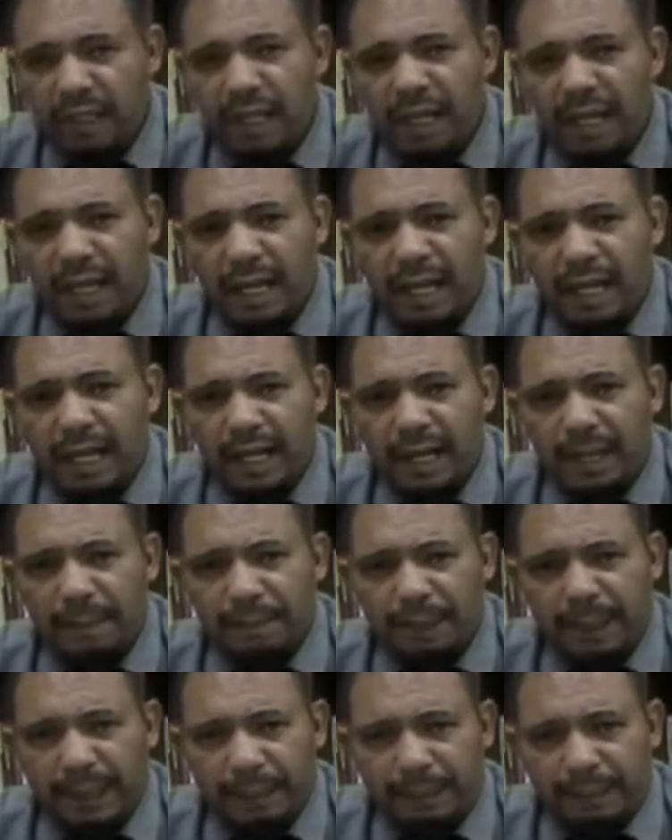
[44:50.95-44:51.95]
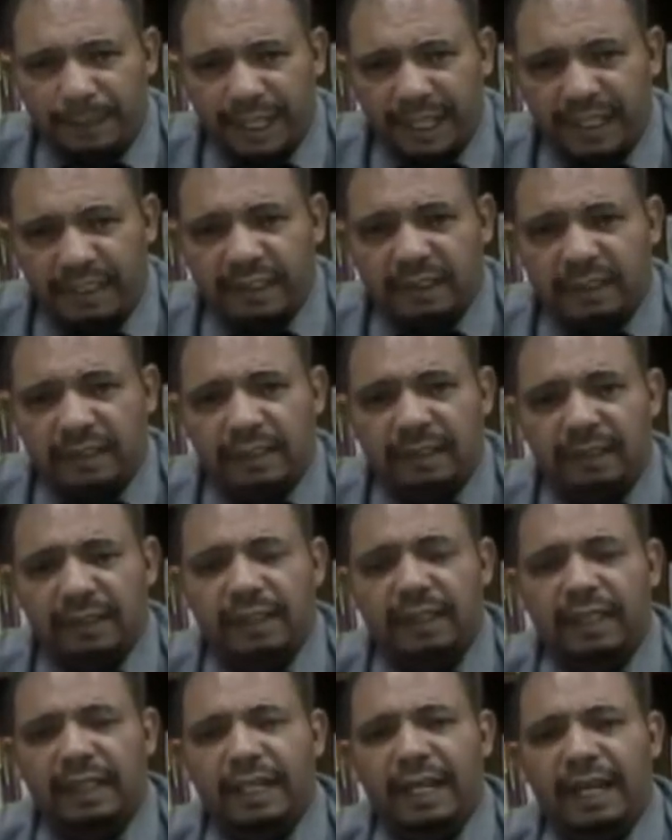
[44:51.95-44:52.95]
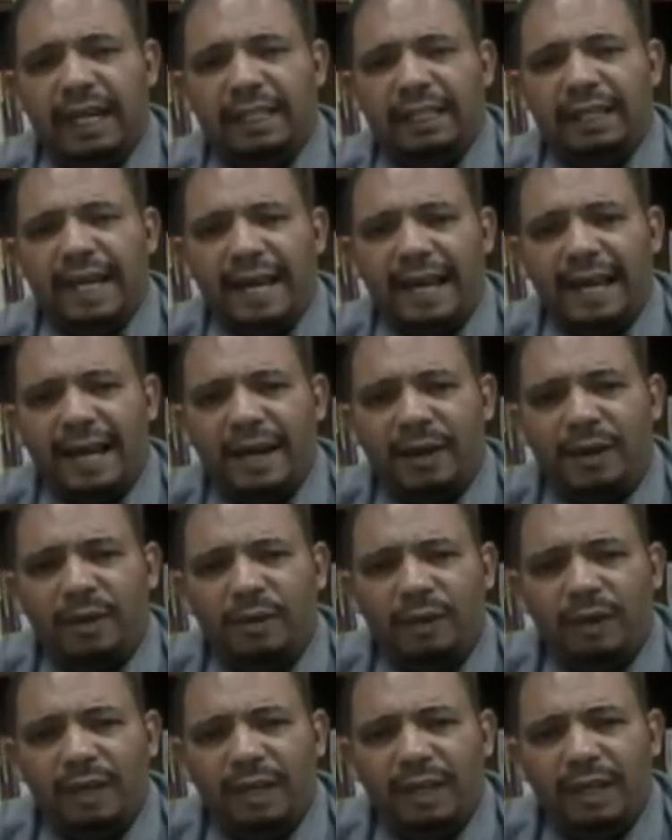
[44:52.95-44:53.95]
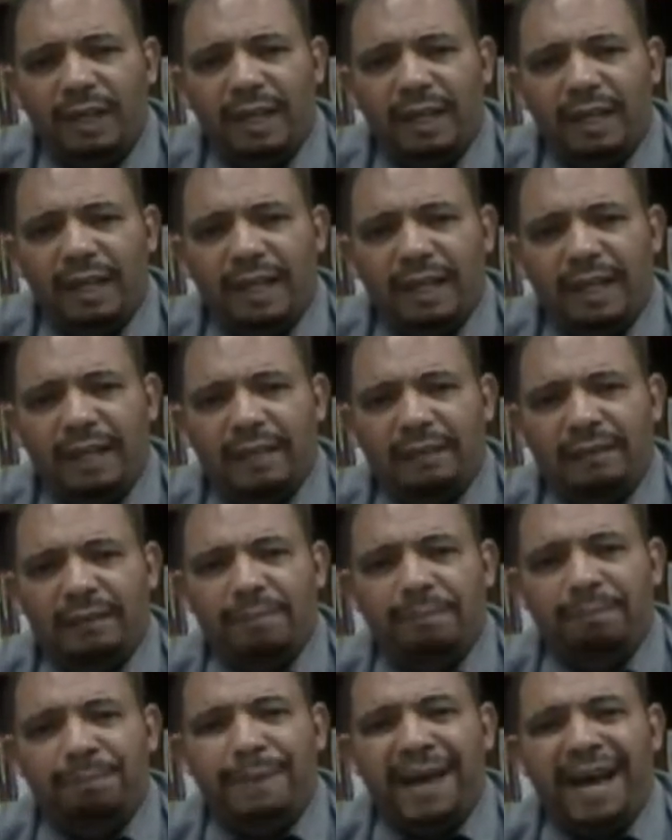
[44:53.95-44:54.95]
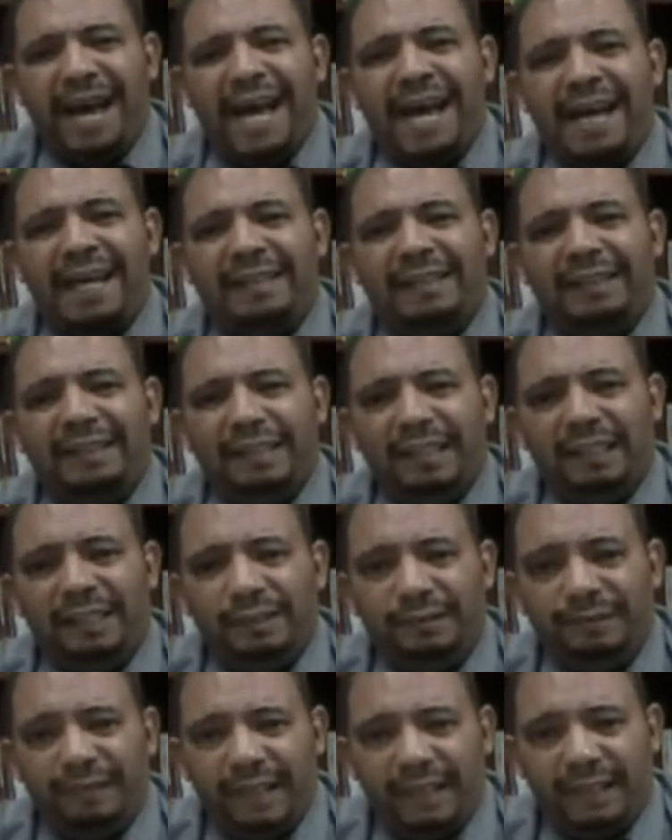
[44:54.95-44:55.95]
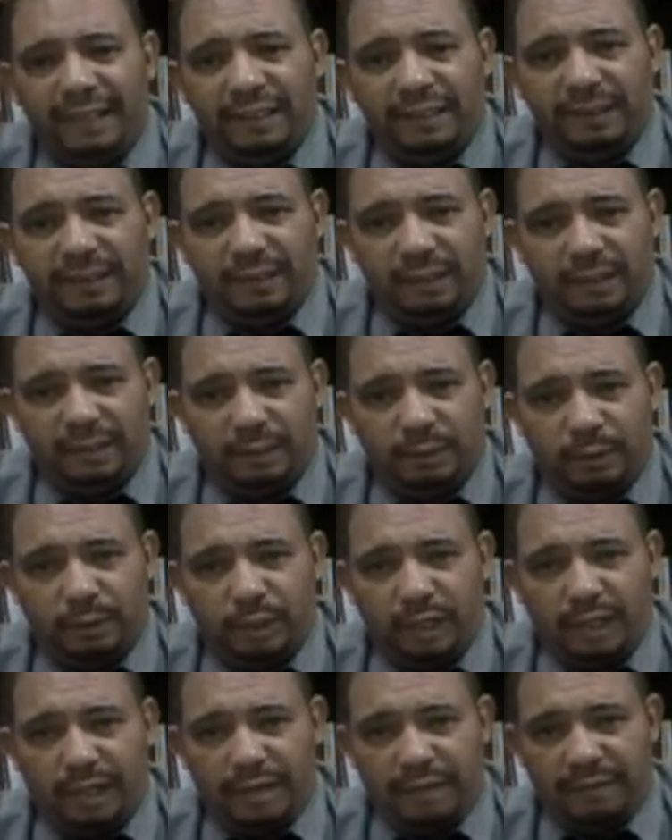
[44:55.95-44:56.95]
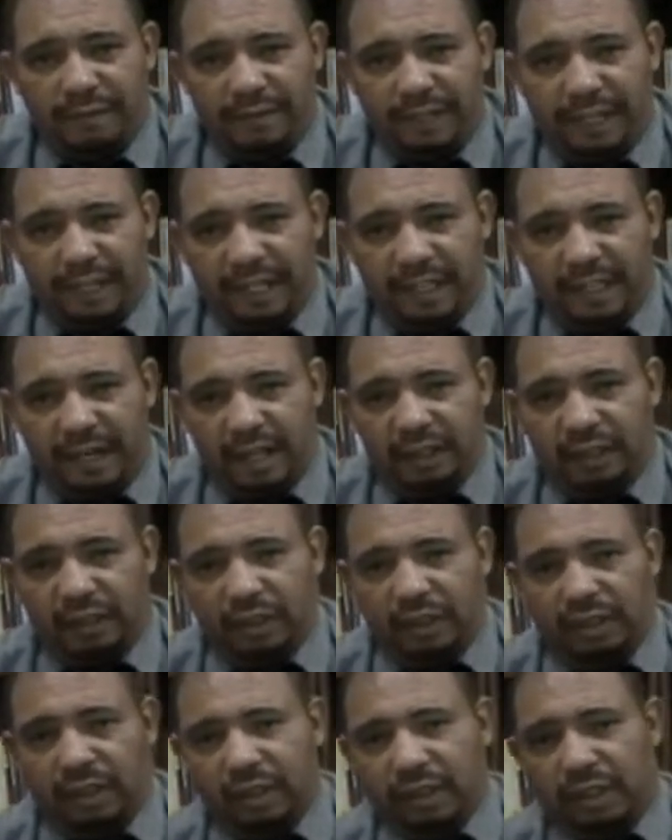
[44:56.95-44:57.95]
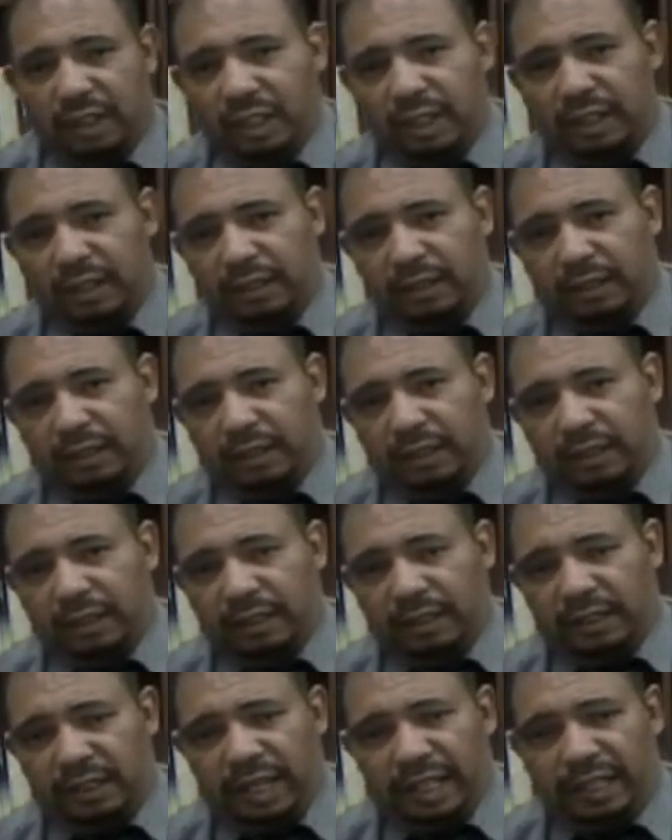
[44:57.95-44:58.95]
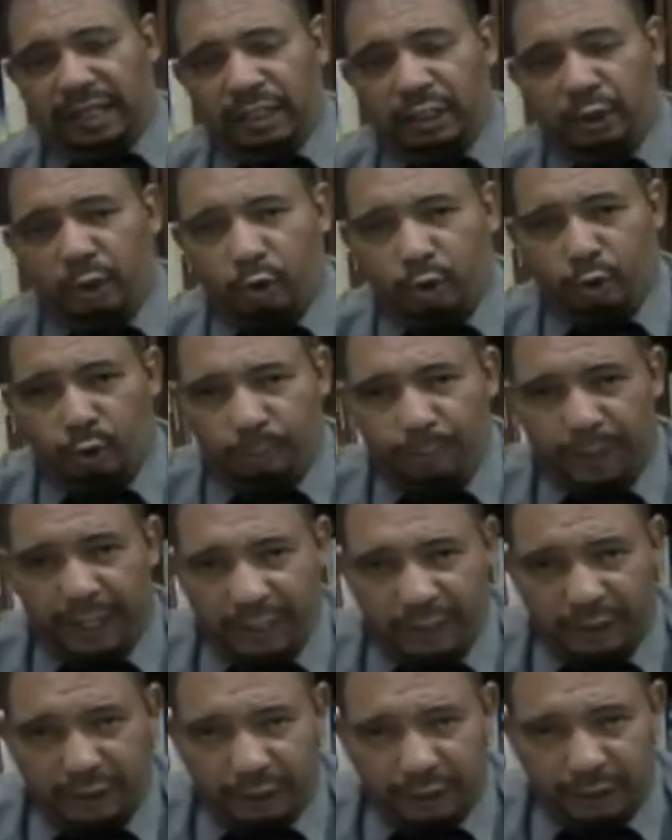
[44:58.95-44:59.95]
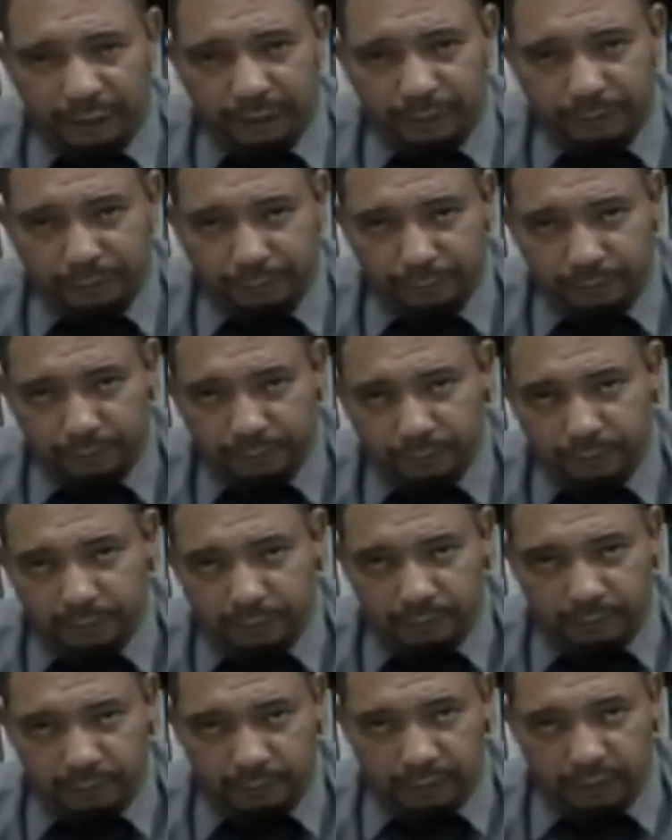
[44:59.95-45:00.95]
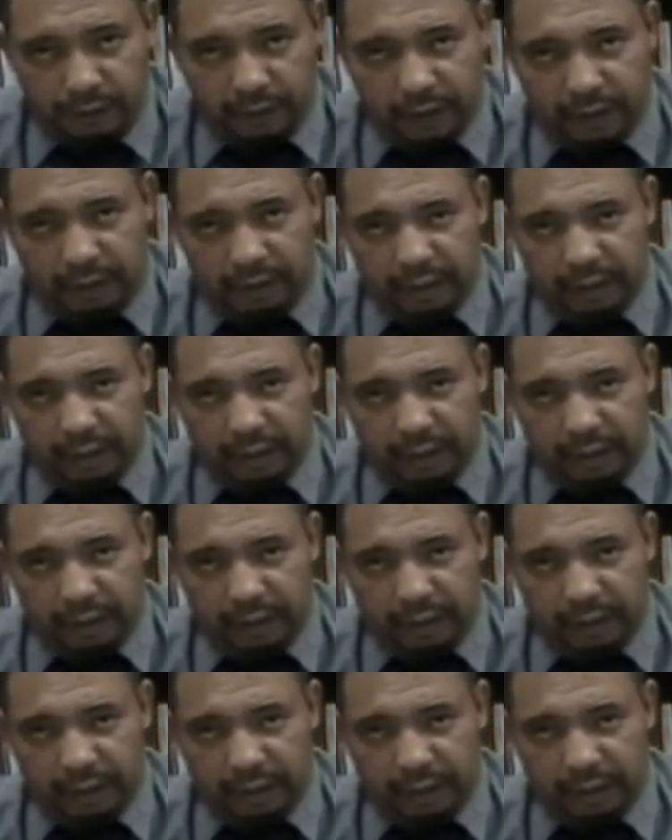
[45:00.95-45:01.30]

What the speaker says: a big prison, and how bad it felt to live there under the Israeli occupation. See,